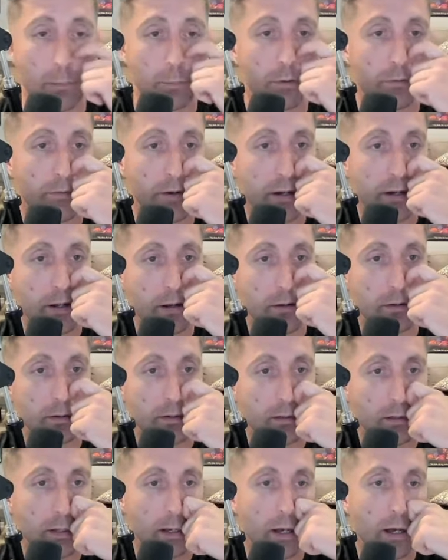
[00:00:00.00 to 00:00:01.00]
of
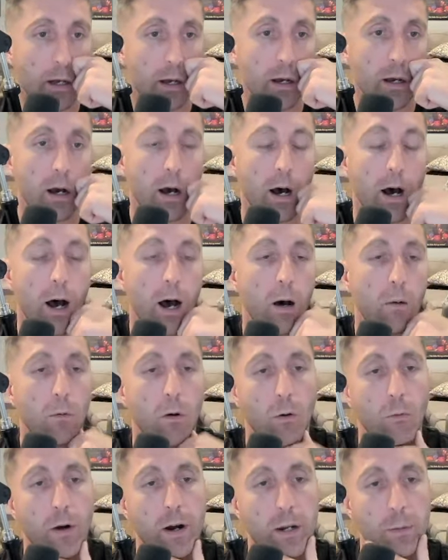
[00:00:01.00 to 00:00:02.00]
videos
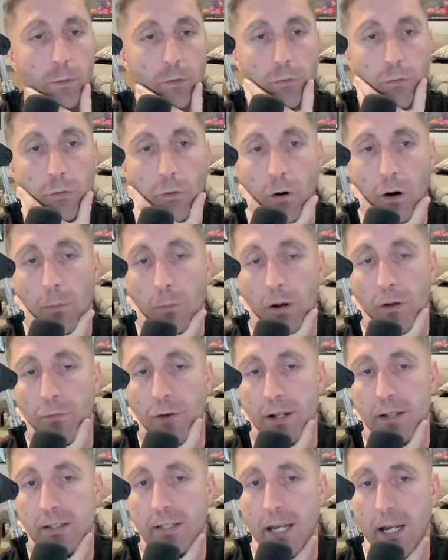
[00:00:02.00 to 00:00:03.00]
already before, but if
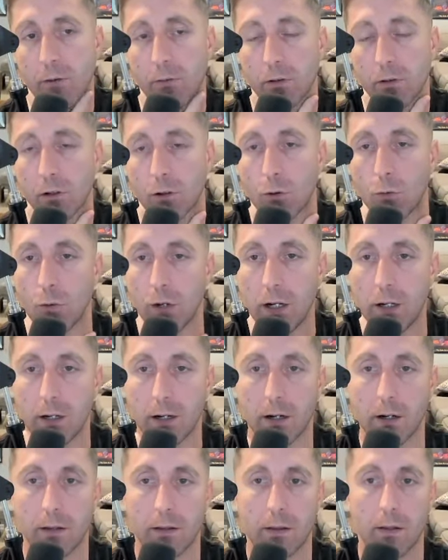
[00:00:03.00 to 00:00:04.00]
I take with the queen
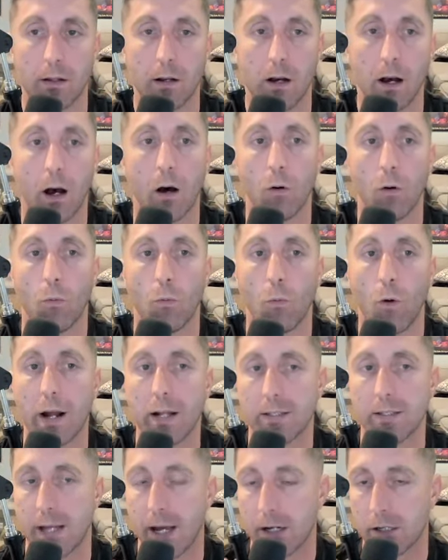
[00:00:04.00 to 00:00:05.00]
here,
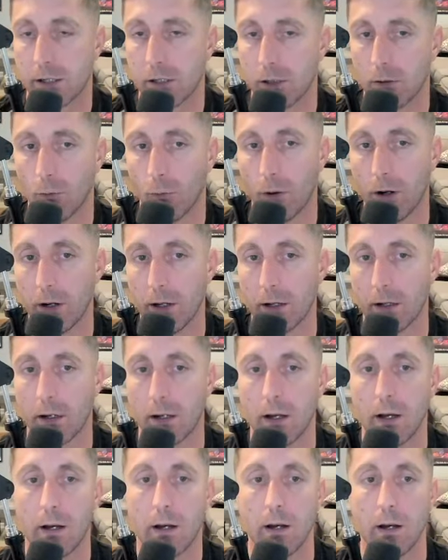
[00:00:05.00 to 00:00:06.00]
white's actually
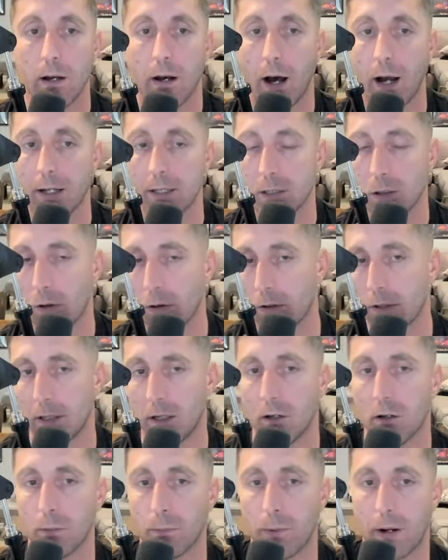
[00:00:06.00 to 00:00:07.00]
winning. I totally
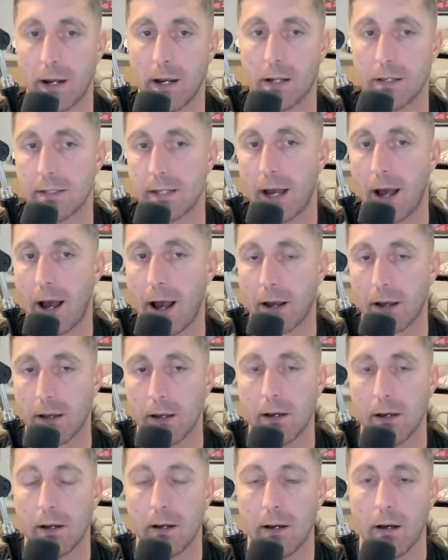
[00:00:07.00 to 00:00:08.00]
killed my
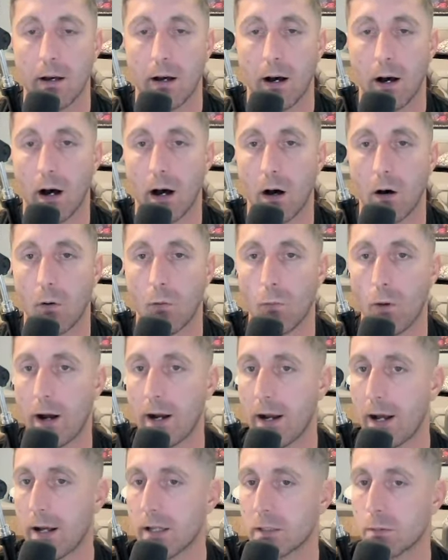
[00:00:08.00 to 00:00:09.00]
attack.
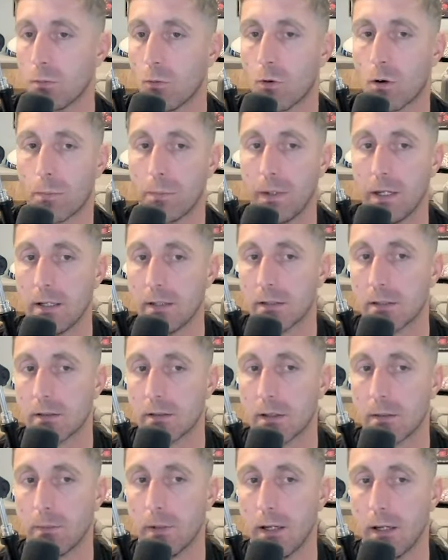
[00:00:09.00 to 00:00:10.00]
White has more pieces
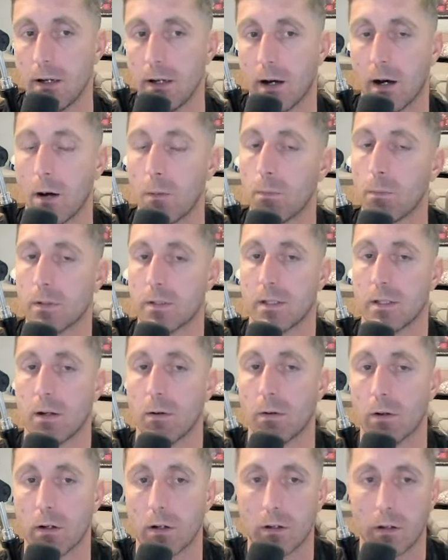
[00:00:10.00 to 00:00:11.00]
than me, up
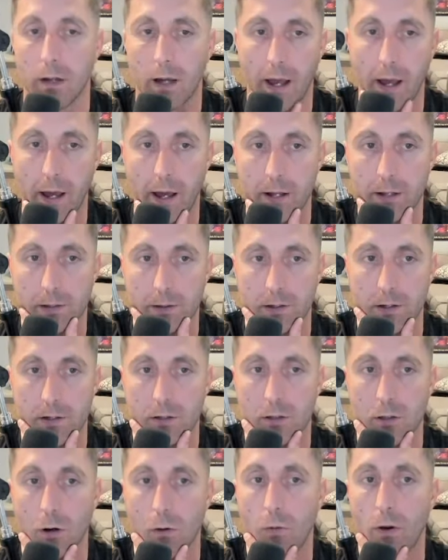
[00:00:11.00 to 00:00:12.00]
material, and
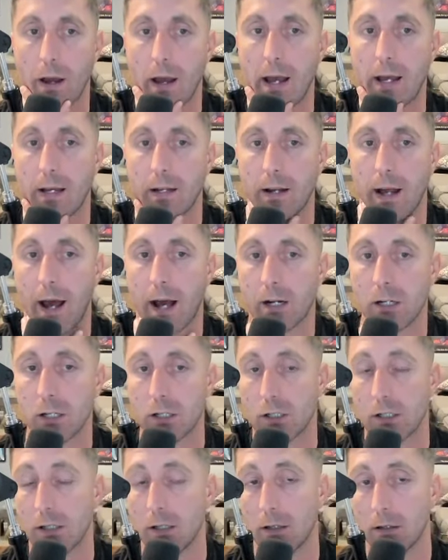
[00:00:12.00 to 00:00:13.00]
there's no way I can
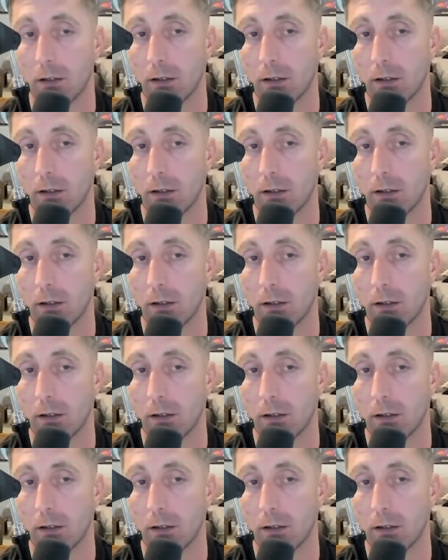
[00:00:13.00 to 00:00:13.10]
actually